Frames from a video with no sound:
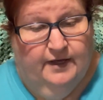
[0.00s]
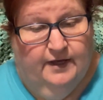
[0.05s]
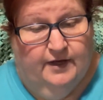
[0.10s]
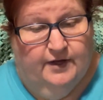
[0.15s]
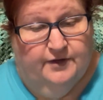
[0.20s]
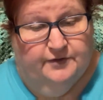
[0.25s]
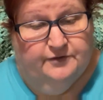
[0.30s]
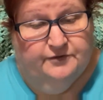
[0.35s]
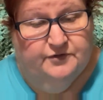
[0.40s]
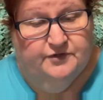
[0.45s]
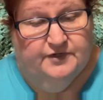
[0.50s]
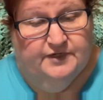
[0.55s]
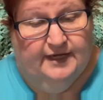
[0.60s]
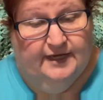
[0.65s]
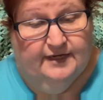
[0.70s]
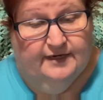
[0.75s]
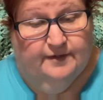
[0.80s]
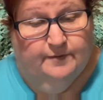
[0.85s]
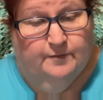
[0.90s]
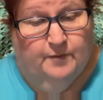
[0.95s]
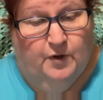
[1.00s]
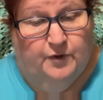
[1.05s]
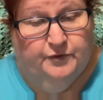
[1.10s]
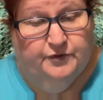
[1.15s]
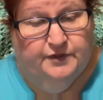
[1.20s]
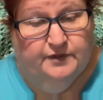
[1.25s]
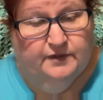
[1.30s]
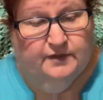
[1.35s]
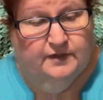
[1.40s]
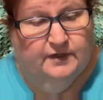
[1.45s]
understand
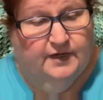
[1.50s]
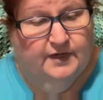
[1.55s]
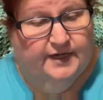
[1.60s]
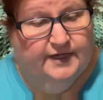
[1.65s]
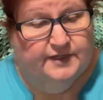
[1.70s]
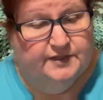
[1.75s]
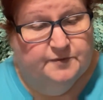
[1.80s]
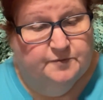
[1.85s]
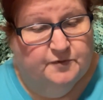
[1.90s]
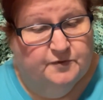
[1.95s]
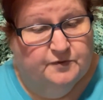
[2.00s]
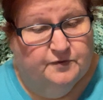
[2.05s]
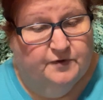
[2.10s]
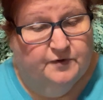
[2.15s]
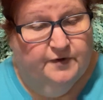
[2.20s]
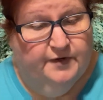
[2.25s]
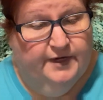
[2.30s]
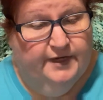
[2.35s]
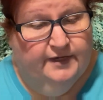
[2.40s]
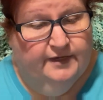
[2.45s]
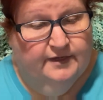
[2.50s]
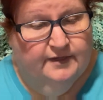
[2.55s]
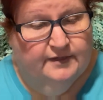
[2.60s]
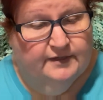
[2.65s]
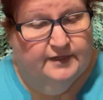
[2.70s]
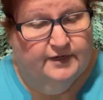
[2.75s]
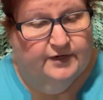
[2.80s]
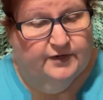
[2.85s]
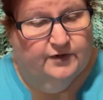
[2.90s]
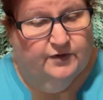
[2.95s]
emotion, exploring
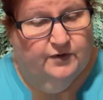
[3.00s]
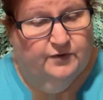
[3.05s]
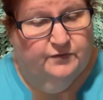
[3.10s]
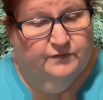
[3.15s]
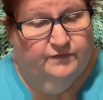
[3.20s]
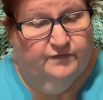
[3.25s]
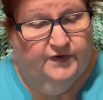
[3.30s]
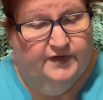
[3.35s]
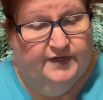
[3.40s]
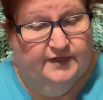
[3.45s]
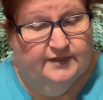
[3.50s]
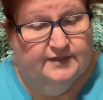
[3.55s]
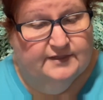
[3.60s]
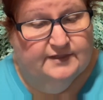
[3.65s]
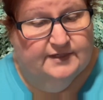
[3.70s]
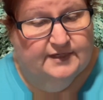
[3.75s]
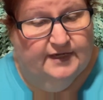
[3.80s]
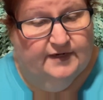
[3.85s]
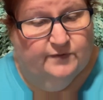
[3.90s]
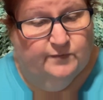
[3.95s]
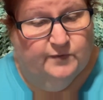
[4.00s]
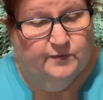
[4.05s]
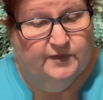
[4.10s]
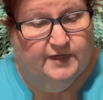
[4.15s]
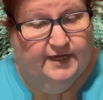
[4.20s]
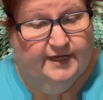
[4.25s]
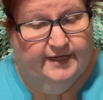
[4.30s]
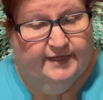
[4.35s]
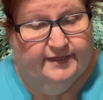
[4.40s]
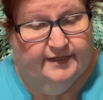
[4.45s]
their own feelings, and
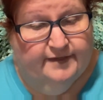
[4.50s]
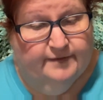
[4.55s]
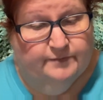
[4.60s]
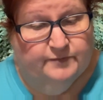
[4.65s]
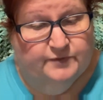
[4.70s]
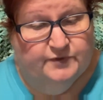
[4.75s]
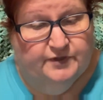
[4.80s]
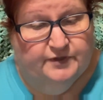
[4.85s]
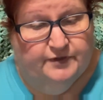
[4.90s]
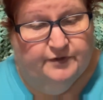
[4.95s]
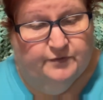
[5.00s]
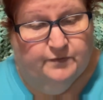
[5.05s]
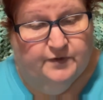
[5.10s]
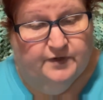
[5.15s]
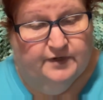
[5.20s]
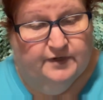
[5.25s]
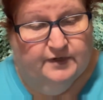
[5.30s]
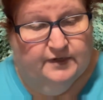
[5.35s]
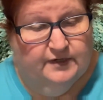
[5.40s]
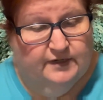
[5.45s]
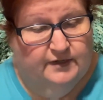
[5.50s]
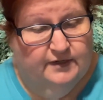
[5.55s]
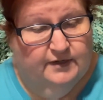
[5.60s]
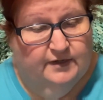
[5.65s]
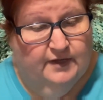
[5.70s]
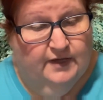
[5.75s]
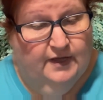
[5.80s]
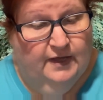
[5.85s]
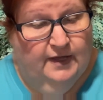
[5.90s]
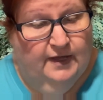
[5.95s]
applying them to their work.
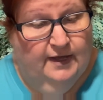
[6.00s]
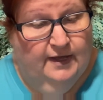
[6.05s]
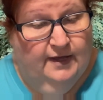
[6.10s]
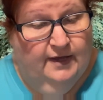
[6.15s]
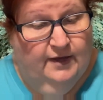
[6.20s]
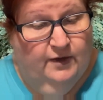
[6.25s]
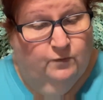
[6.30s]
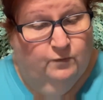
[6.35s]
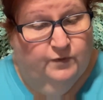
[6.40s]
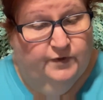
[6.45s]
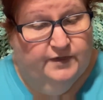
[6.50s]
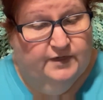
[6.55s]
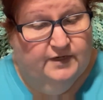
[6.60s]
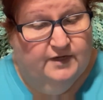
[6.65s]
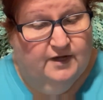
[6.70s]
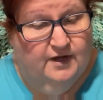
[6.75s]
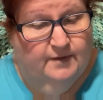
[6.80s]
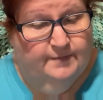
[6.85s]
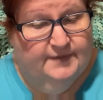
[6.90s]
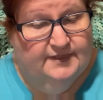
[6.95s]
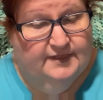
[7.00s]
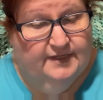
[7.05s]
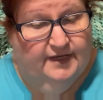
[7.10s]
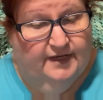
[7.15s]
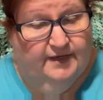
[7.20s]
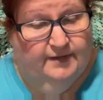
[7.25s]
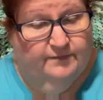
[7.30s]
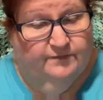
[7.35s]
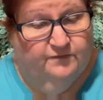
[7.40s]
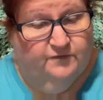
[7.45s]
One common
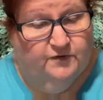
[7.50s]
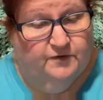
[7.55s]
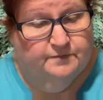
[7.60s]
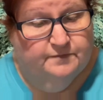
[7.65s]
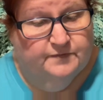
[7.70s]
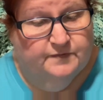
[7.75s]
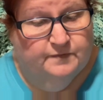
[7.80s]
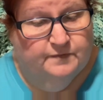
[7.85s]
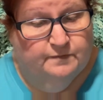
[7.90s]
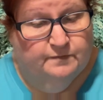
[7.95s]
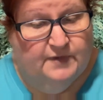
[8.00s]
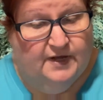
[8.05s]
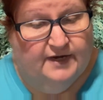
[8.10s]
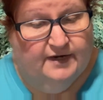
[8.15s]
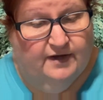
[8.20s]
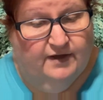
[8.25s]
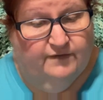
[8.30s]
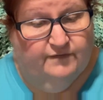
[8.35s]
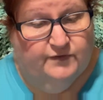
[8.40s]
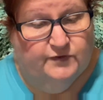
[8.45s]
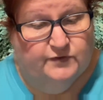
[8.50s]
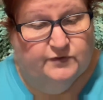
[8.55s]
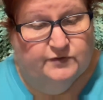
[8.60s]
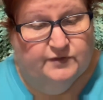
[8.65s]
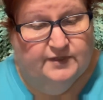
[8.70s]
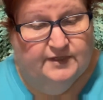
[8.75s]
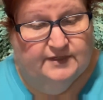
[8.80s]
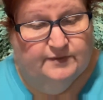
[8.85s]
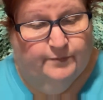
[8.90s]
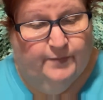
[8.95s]
theme from my novels
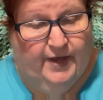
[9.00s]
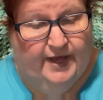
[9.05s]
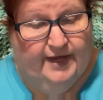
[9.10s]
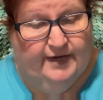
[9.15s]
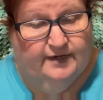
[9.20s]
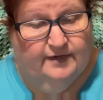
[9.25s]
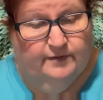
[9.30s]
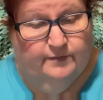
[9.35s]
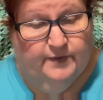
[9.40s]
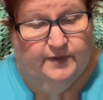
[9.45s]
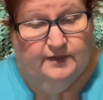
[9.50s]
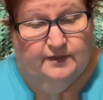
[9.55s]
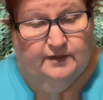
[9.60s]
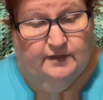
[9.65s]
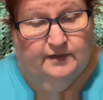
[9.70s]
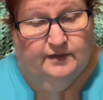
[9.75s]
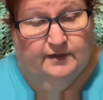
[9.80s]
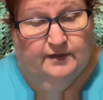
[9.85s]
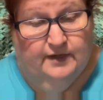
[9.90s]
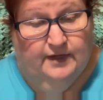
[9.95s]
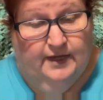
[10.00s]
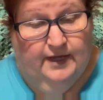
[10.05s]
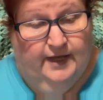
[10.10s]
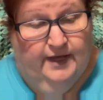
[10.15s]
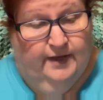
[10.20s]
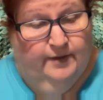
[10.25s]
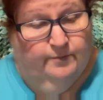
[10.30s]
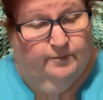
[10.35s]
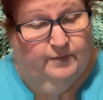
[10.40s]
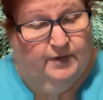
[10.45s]
is abandonment.
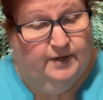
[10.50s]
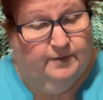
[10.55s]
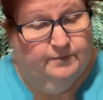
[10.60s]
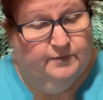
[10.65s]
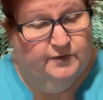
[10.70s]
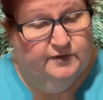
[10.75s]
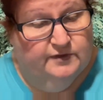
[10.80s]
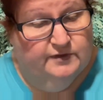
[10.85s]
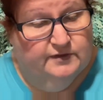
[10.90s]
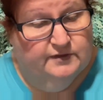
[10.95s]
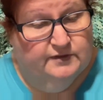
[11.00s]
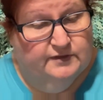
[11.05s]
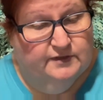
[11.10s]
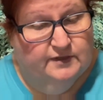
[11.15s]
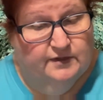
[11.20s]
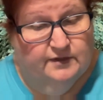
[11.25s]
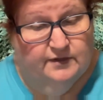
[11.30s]
My books